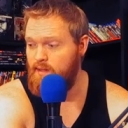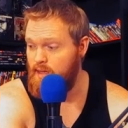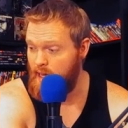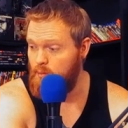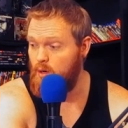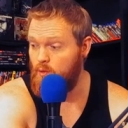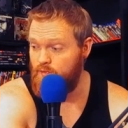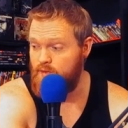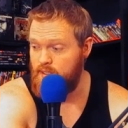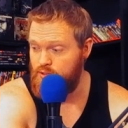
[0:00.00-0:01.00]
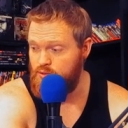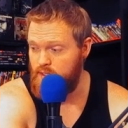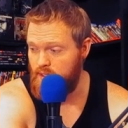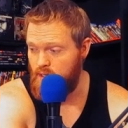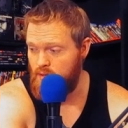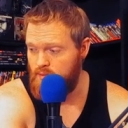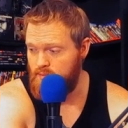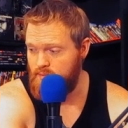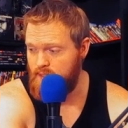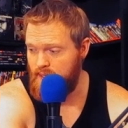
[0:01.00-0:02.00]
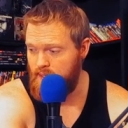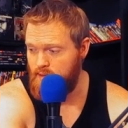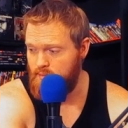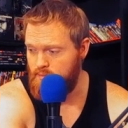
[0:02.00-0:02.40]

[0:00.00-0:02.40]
I'm gonna feed you, kiddo. Damn.